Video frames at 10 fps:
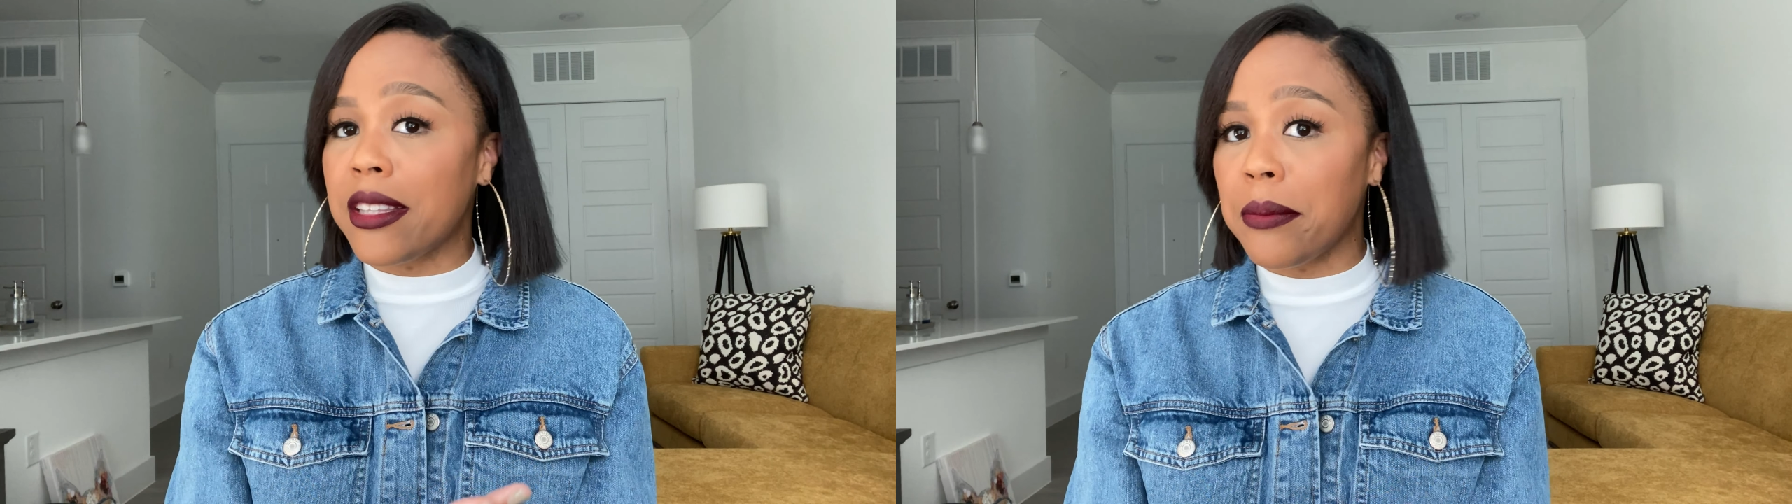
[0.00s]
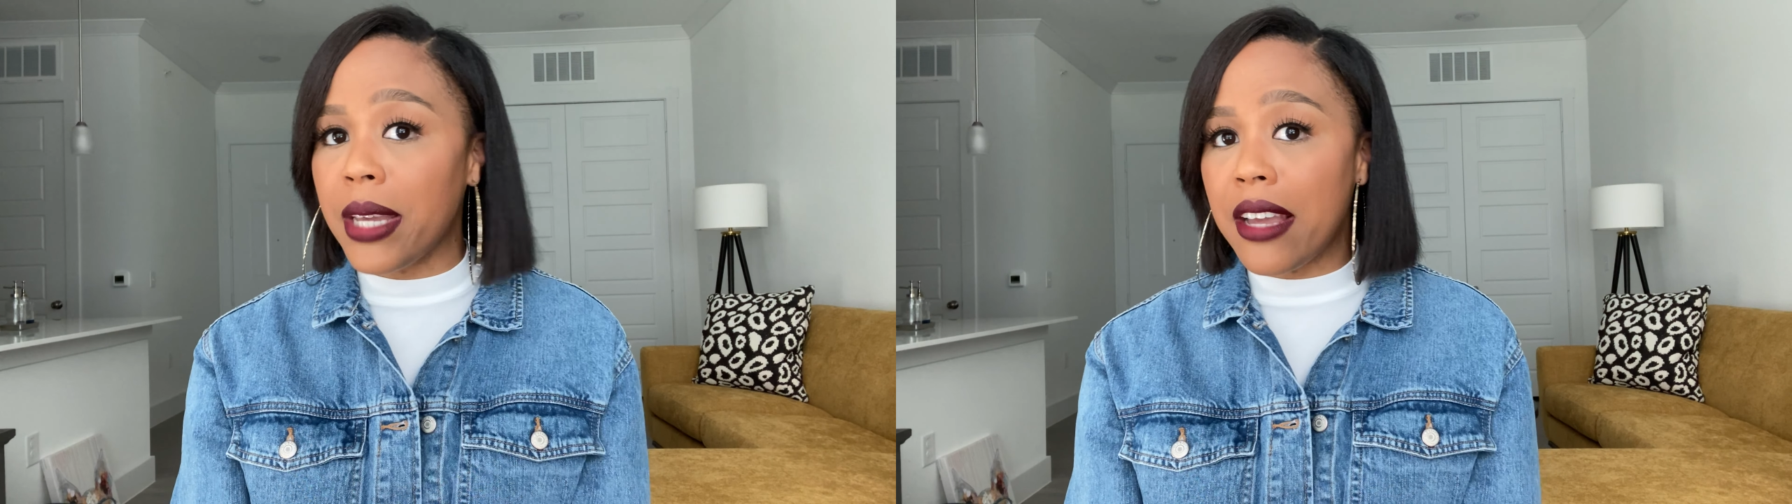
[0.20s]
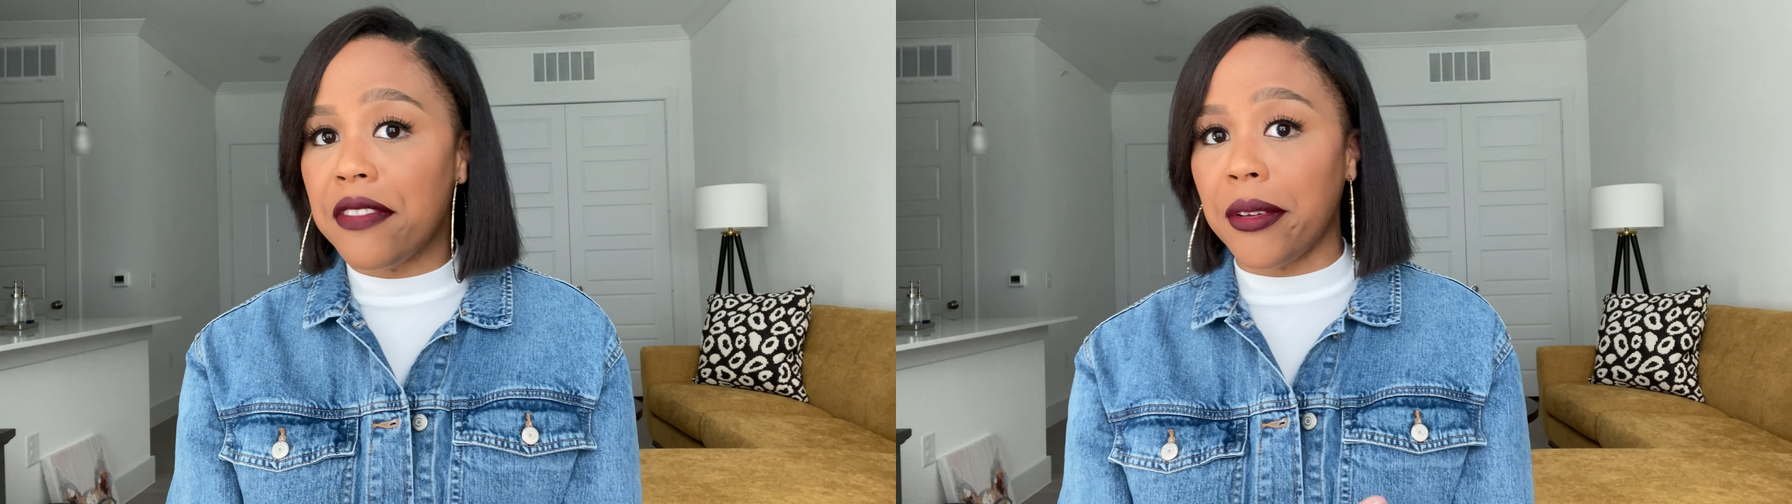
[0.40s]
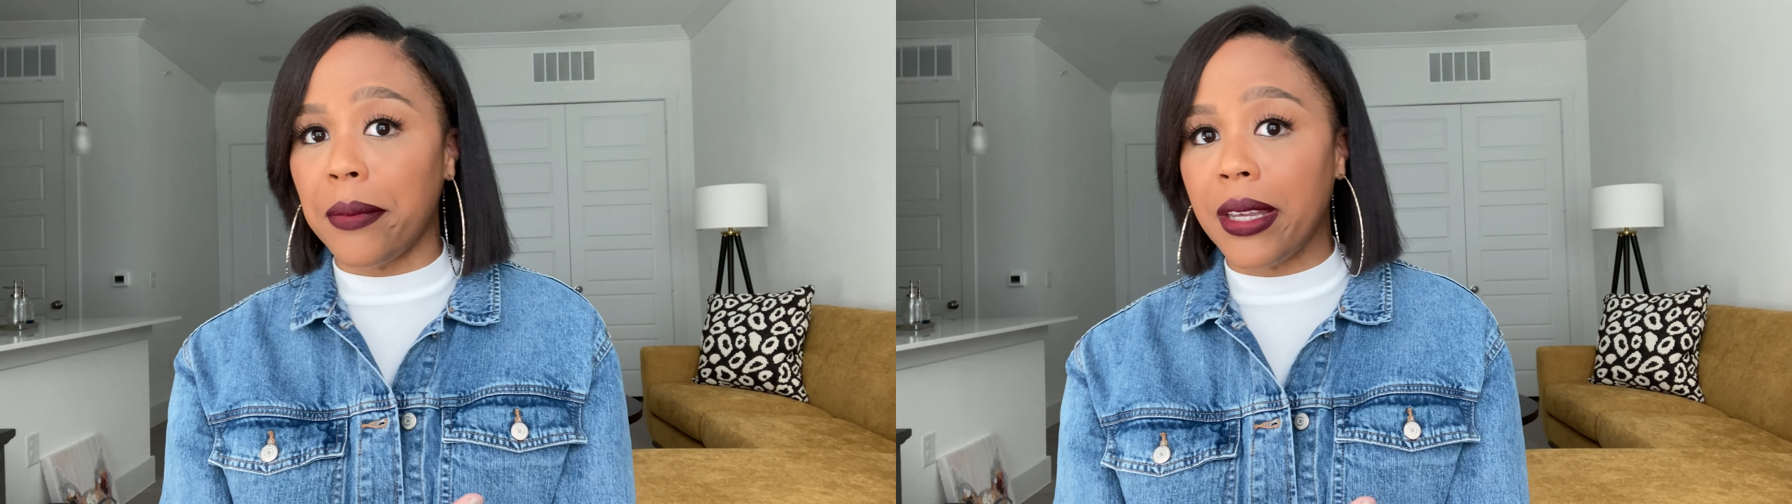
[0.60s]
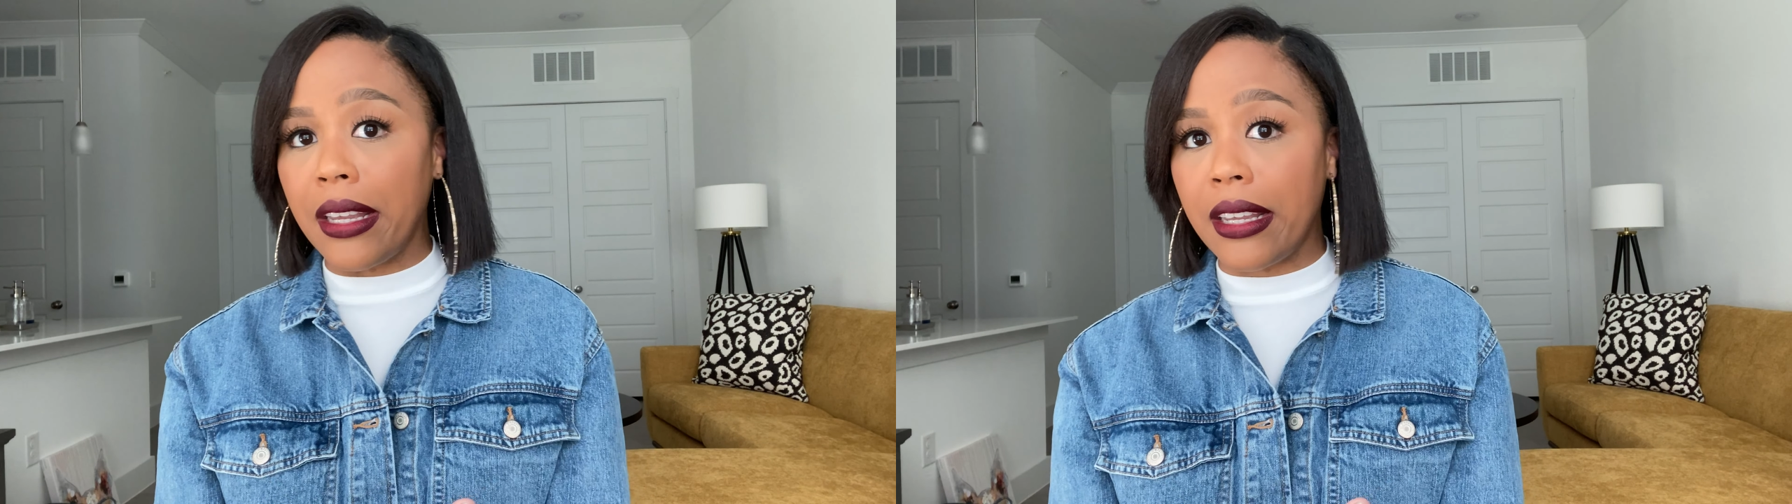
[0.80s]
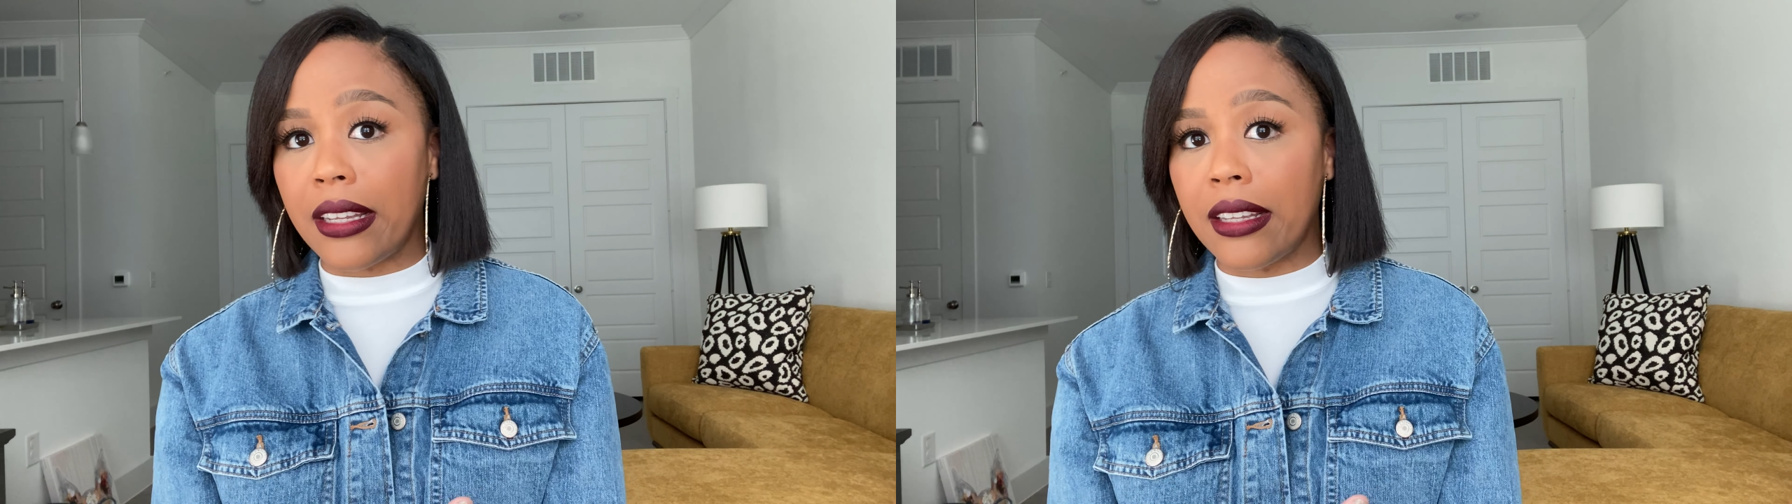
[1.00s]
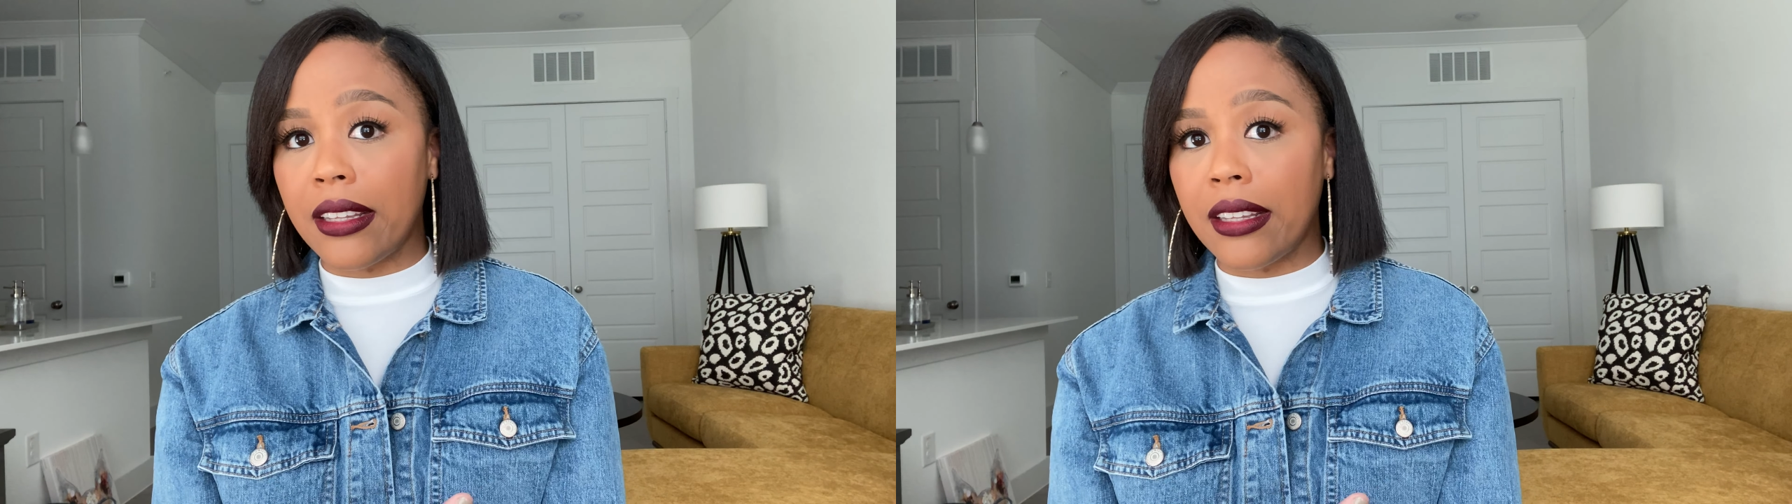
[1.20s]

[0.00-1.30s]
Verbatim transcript: the man for me.